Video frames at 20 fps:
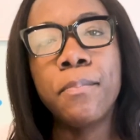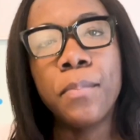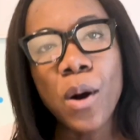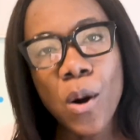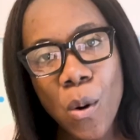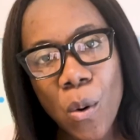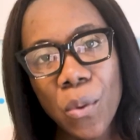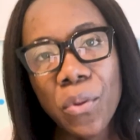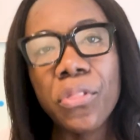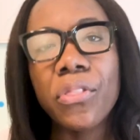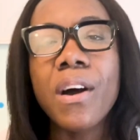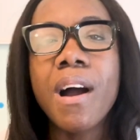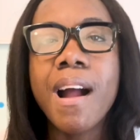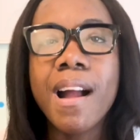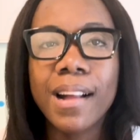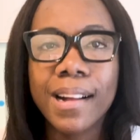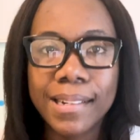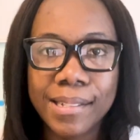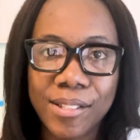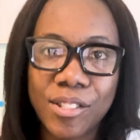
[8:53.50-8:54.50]
both
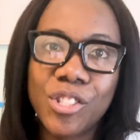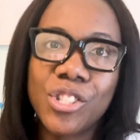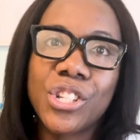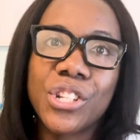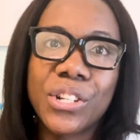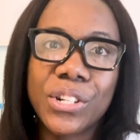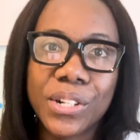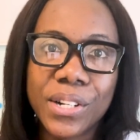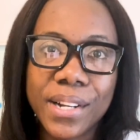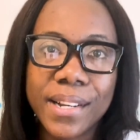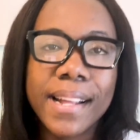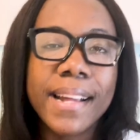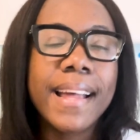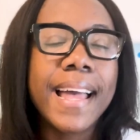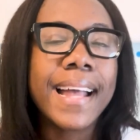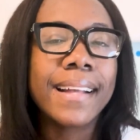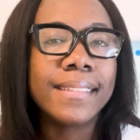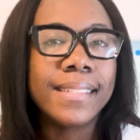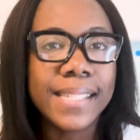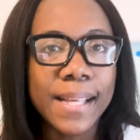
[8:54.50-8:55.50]
are considered
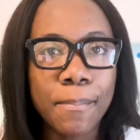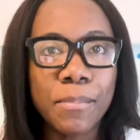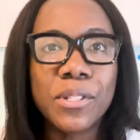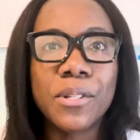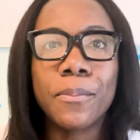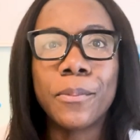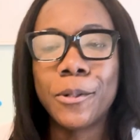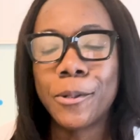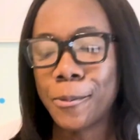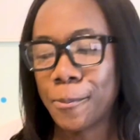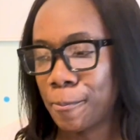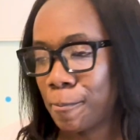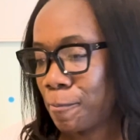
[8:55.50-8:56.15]
acceptable.